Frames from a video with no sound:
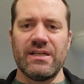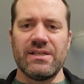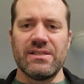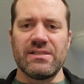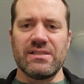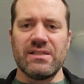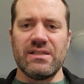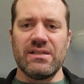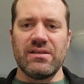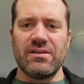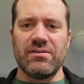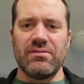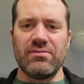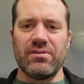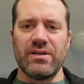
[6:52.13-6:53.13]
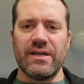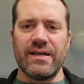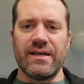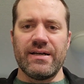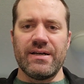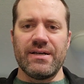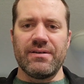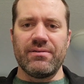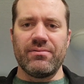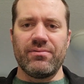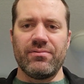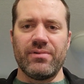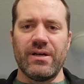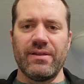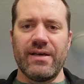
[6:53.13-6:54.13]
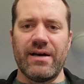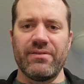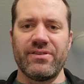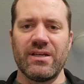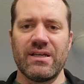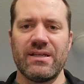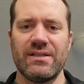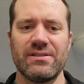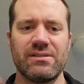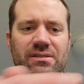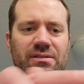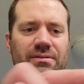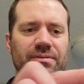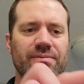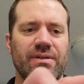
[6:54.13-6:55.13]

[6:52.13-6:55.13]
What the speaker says: see how thick it is.